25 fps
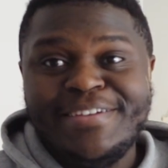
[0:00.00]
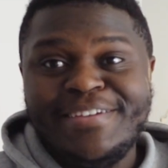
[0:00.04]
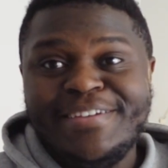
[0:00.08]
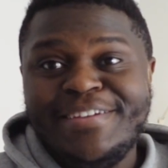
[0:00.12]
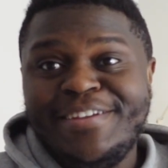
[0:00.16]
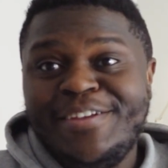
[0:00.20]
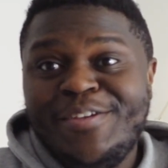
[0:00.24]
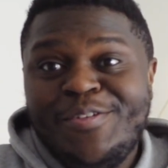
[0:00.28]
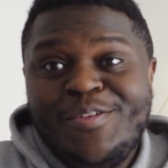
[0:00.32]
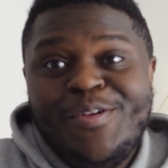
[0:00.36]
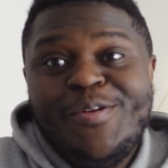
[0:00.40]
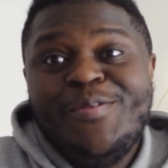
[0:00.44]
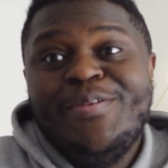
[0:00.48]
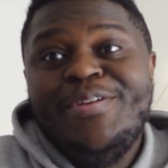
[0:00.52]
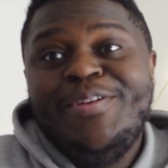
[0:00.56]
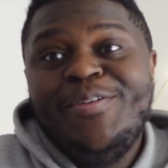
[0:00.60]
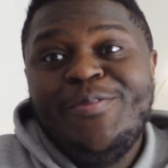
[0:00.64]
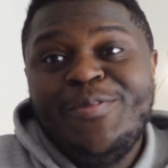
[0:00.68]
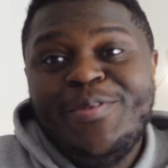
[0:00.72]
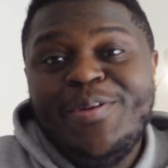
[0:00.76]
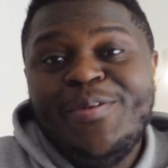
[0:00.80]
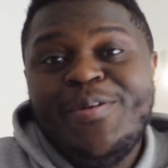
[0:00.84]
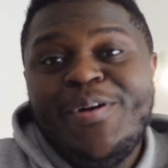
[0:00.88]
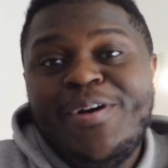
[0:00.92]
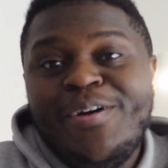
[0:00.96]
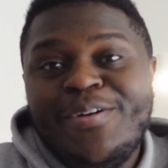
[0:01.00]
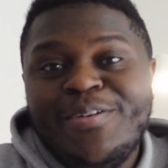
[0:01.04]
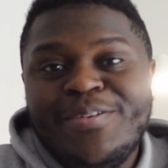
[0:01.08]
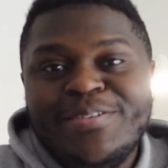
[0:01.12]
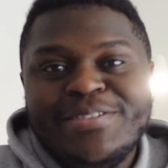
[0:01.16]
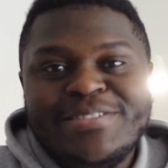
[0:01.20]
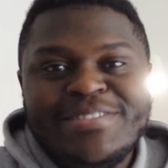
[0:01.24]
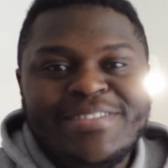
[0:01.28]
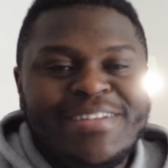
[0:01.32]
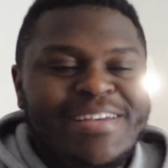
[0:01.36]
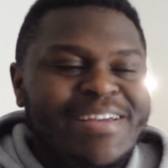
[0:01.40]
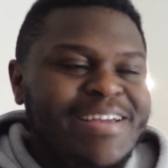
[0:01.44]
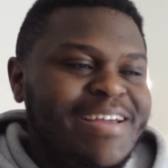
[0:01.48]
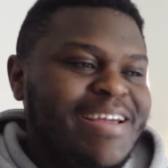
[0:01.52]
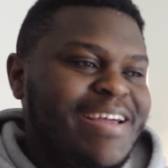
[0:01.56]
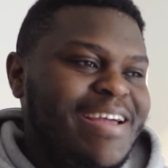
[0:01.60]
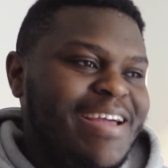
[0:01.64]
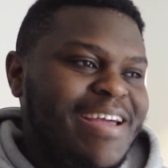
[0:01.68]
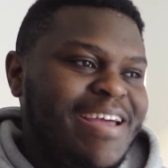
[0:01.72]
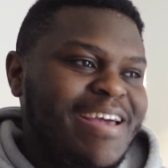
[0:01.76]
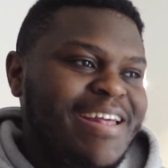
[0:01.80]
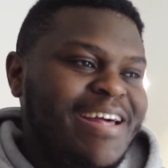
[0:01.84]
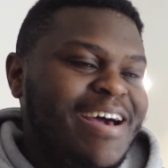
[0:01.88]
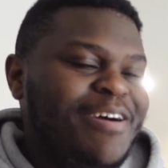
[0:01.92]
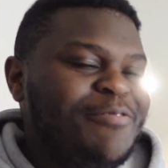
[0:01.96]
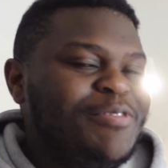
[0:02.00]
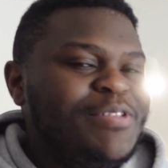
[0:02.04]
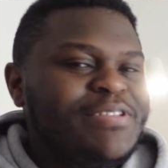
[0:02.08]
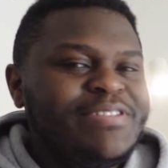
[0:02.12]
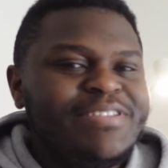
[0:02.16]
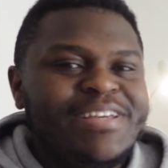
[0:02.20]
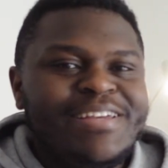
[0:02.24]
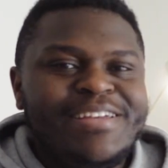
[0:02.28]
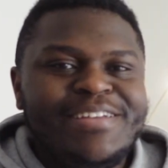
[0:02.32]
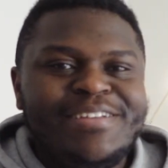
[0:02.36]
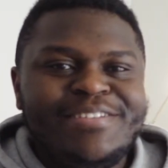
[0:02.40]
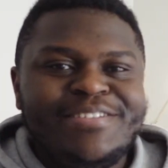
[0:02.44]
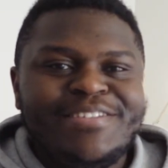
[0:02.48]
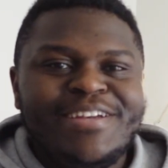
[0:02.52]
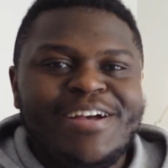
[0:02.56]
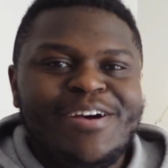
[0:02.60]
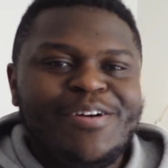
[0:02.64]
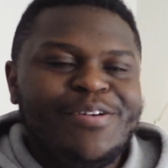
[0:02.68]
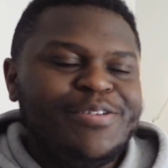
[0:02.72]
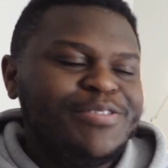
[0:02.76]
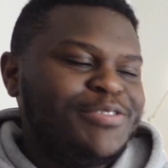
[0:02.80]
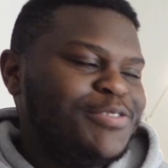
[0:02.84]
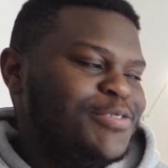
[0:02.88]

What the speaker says: you'll know Argos. And I have to say shout out